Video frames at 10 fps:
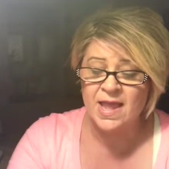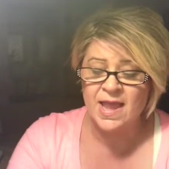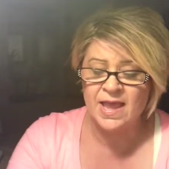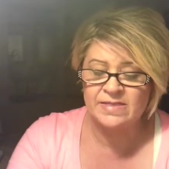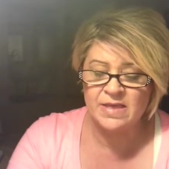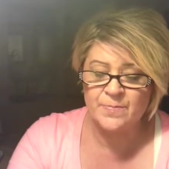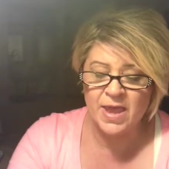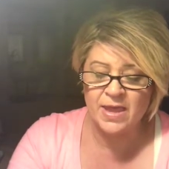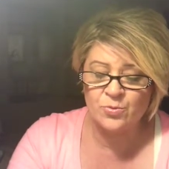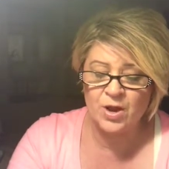and the
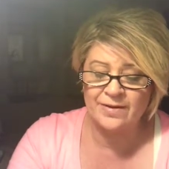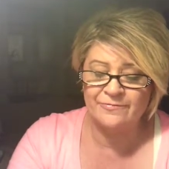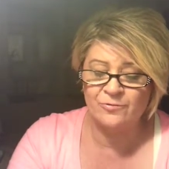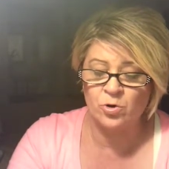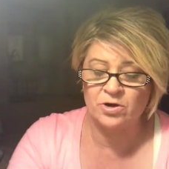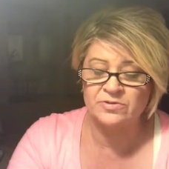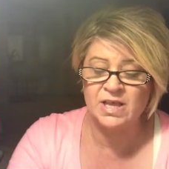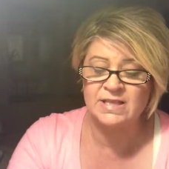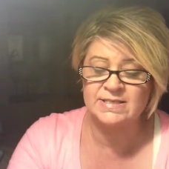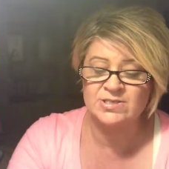bay went forth,
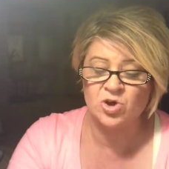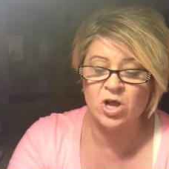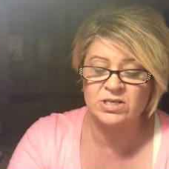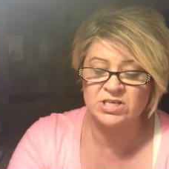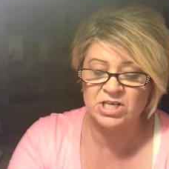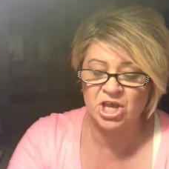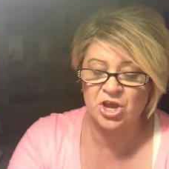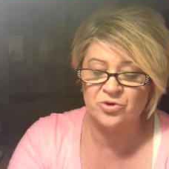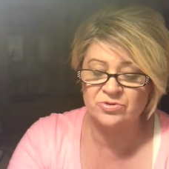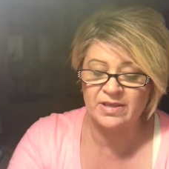and sought to
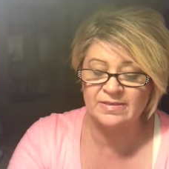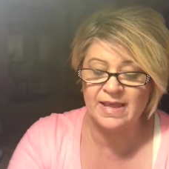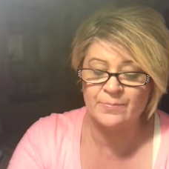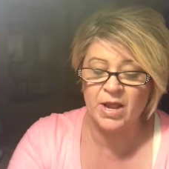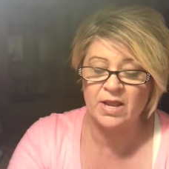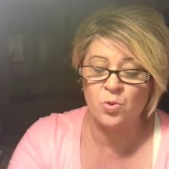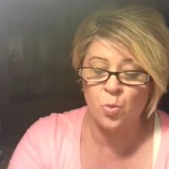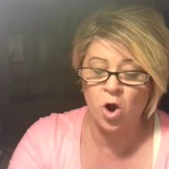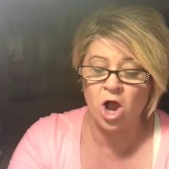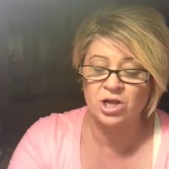go, that they might
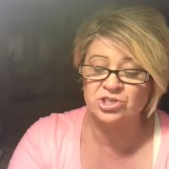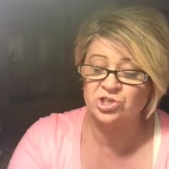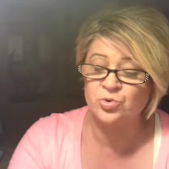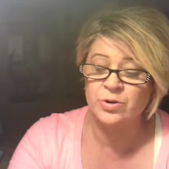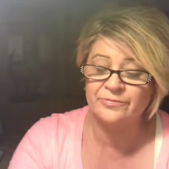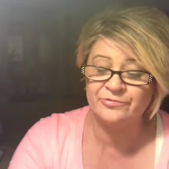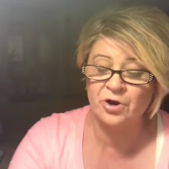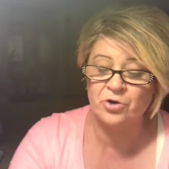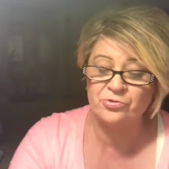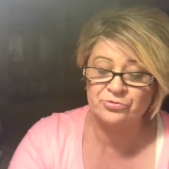walk to and
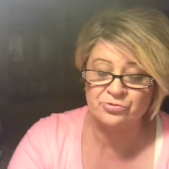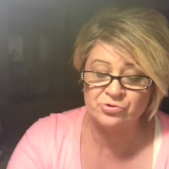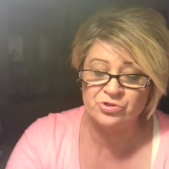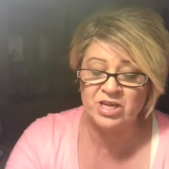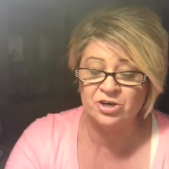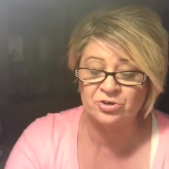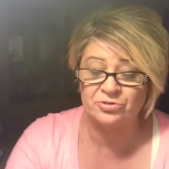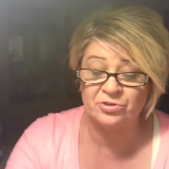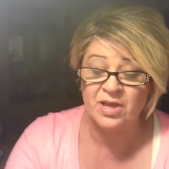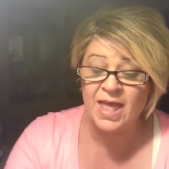fro through the earth.
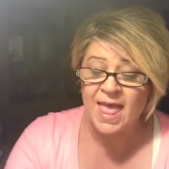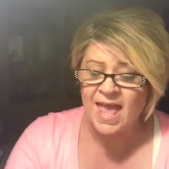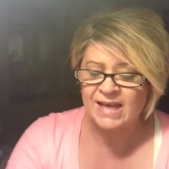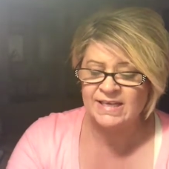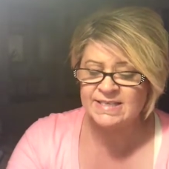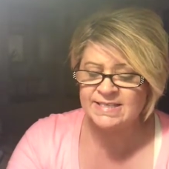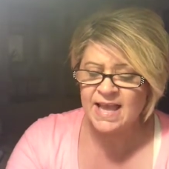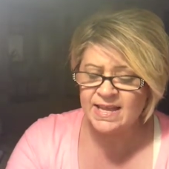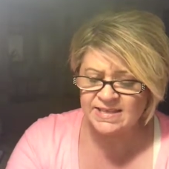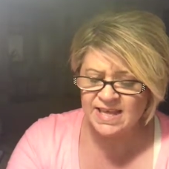And he
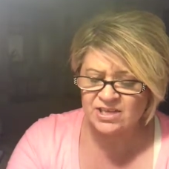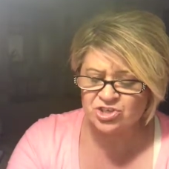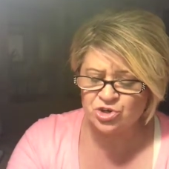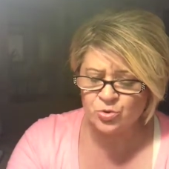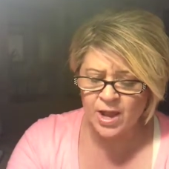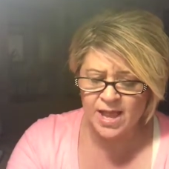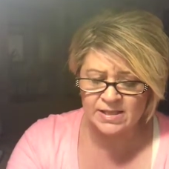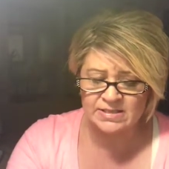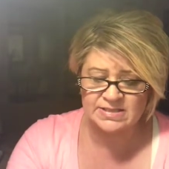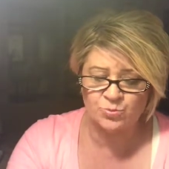said, Get you
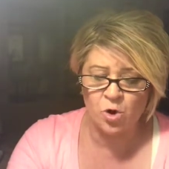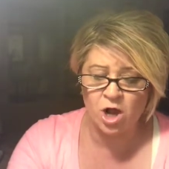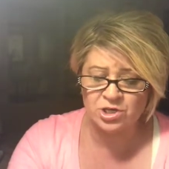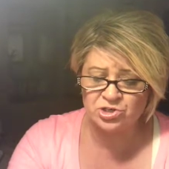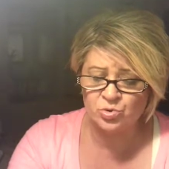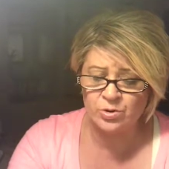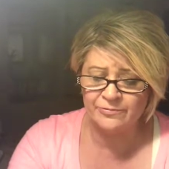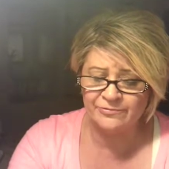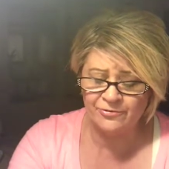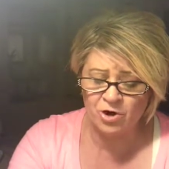hence, walk to and
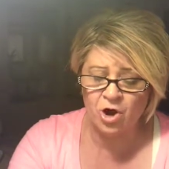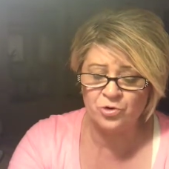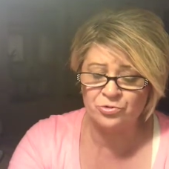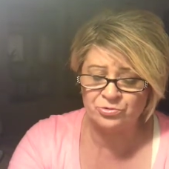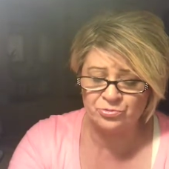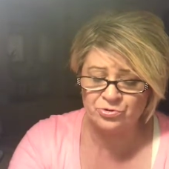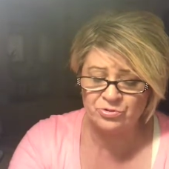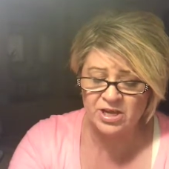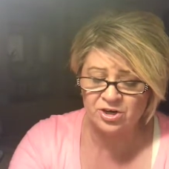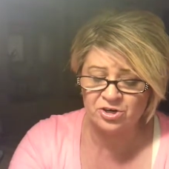fro through
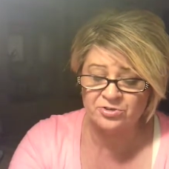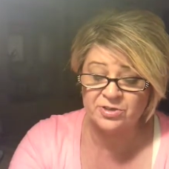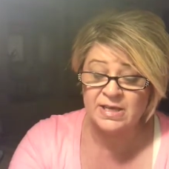the earth.